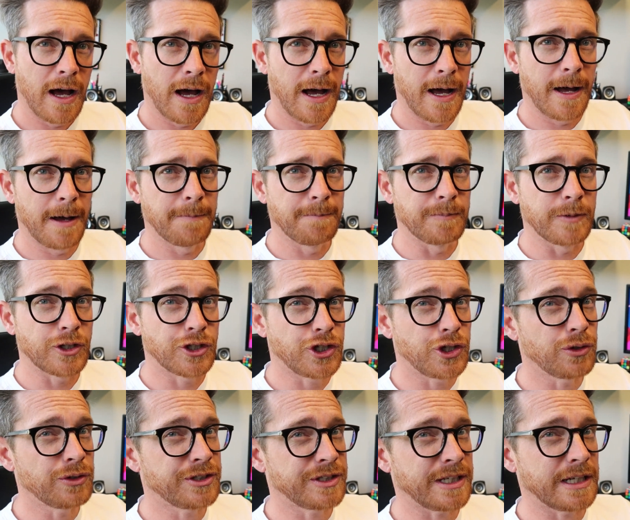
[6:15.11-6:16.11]

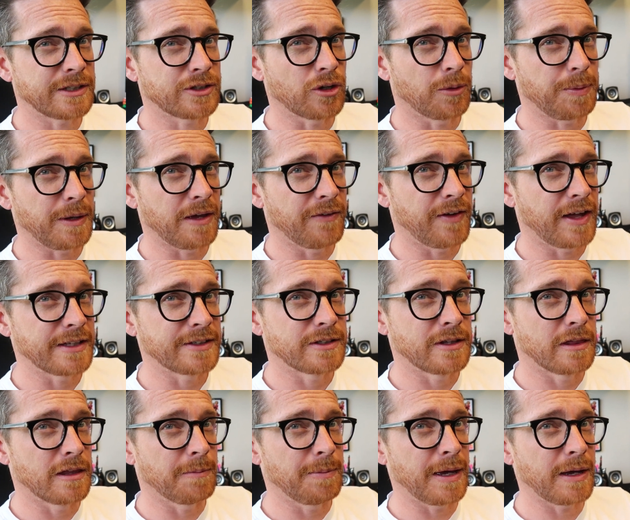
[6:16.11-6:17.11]
Two CSOP events,
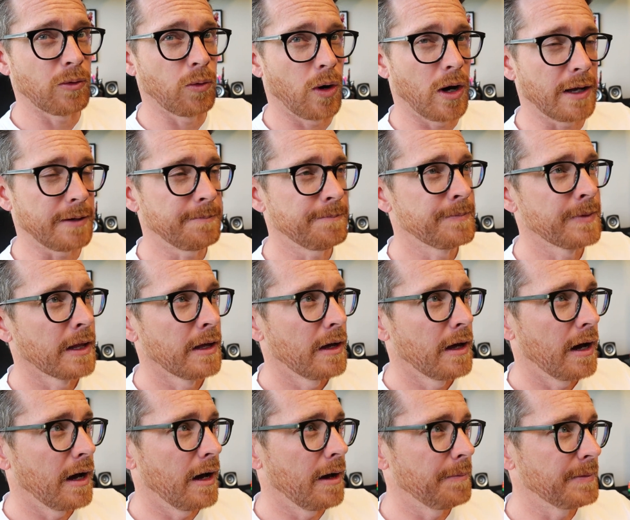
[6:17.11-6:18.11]
the big one.
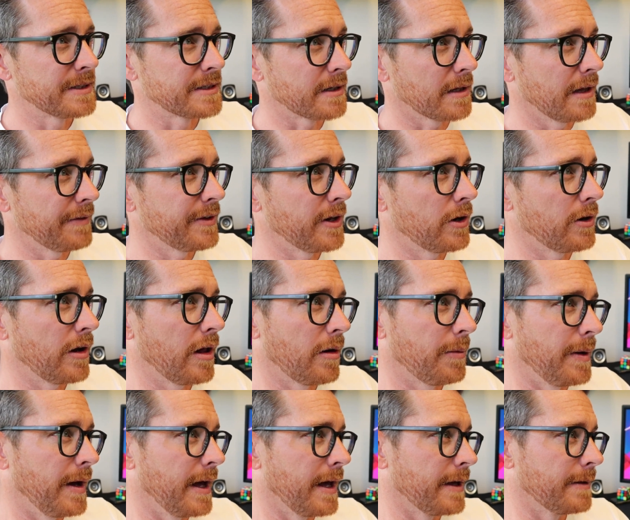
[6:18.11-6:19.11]
It's an
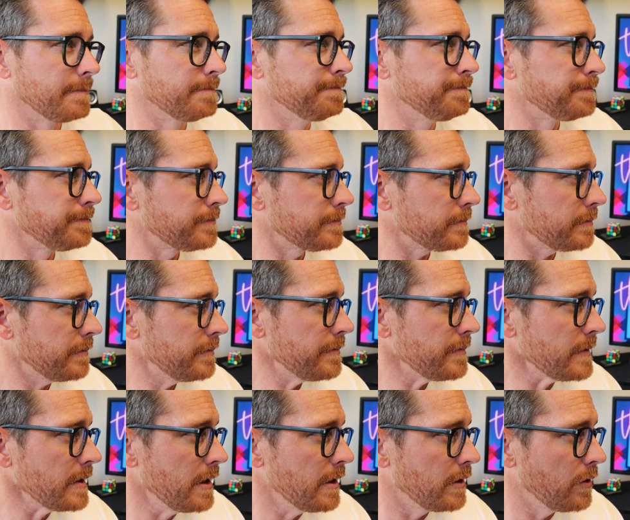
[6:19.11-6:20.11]
$1,100 buy-in.
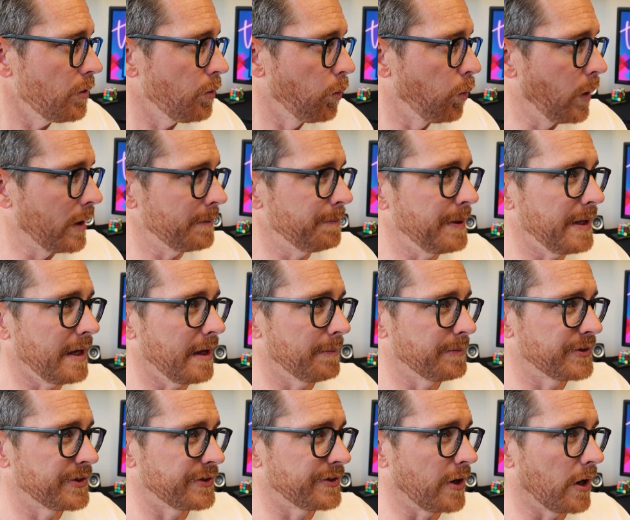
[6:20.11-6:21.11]
1
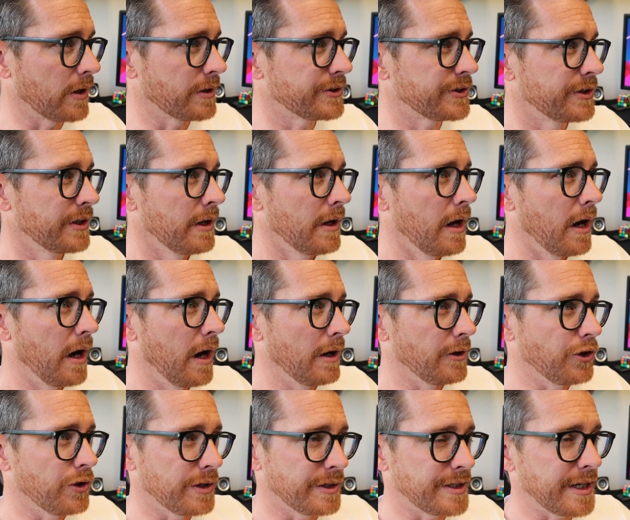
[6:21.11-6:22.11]
p.m. start.
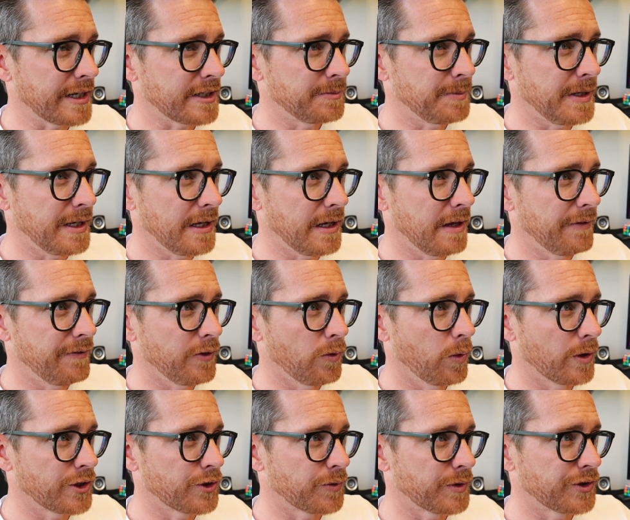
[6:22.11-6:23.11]
You can text me if you
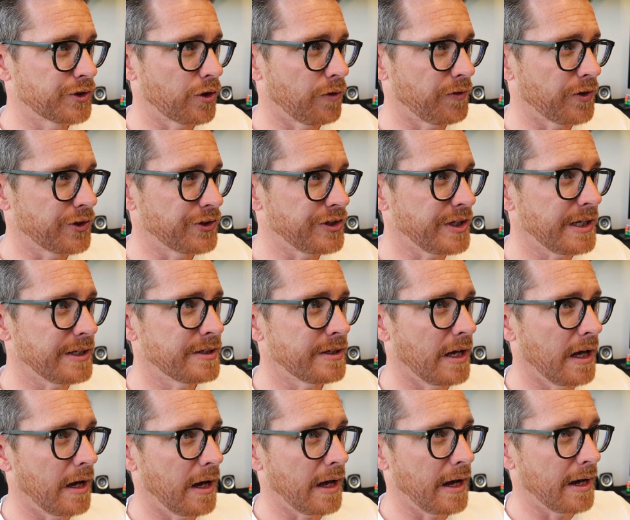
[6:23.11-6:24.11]
want to reserve your
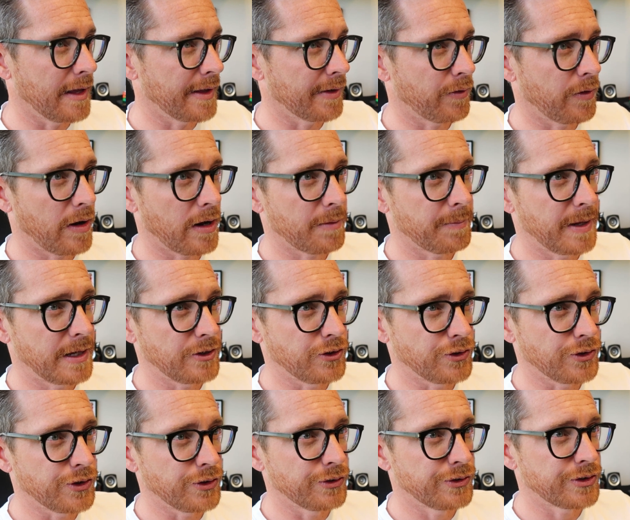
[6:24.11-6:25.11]
seat. I highly recommend
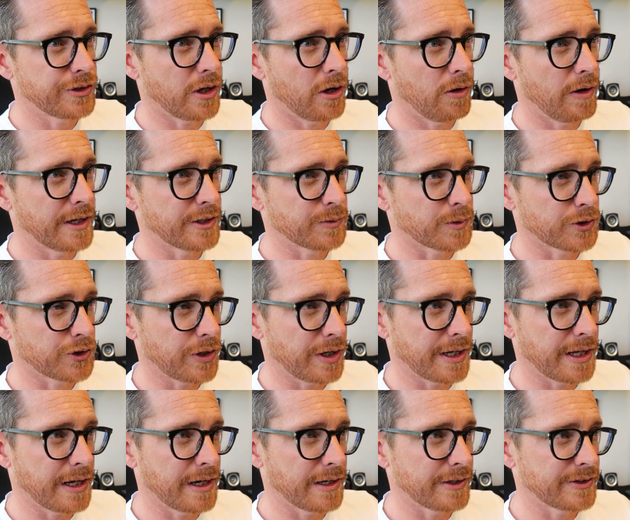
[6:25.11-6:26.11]
you do so, as we're trying
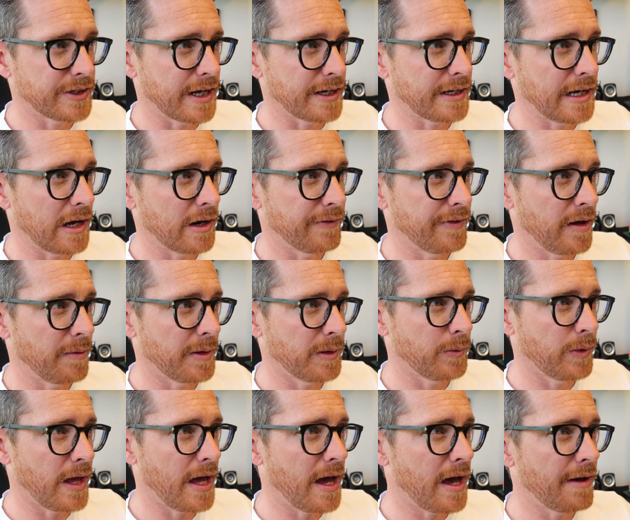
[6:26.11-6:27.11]
to get an exact count of how many
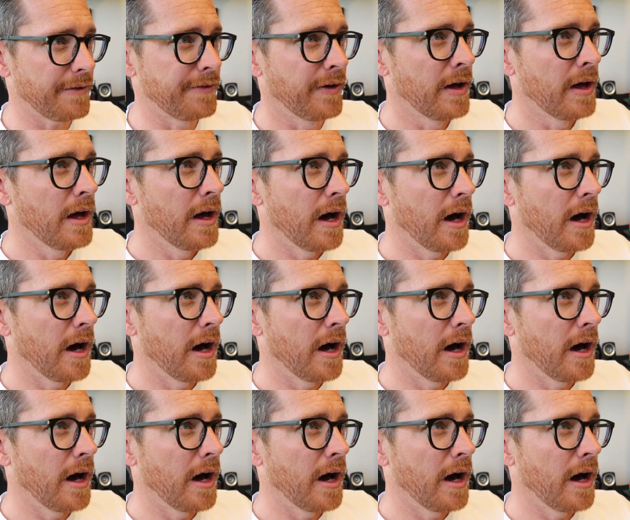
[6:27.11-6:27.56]
we have.